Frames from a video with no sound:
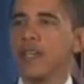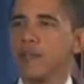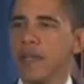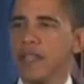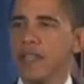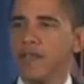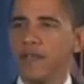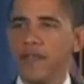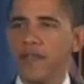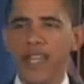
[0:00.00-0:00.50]
can
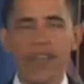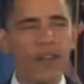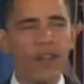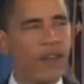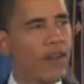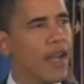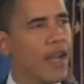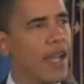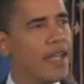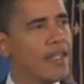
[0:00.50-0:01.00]
meet
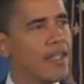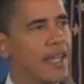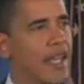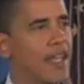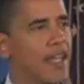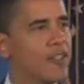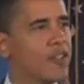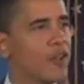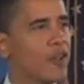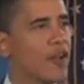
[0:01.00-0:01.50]
fear and
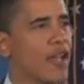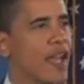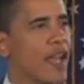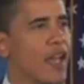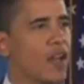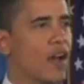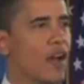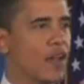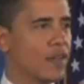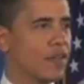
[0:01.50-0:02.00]
danger
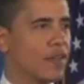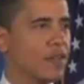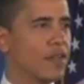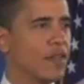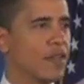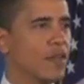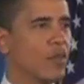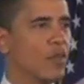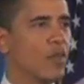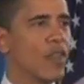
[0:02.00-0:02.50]
head-on
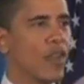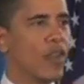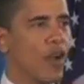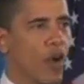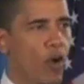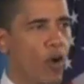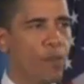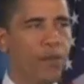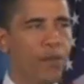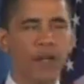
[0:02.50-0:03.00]
with
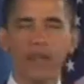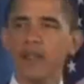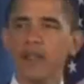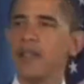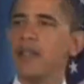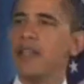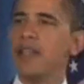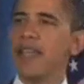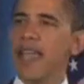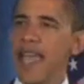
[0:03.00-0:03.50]
hope
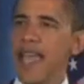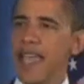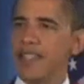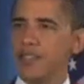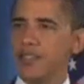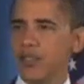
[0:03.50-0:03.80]
and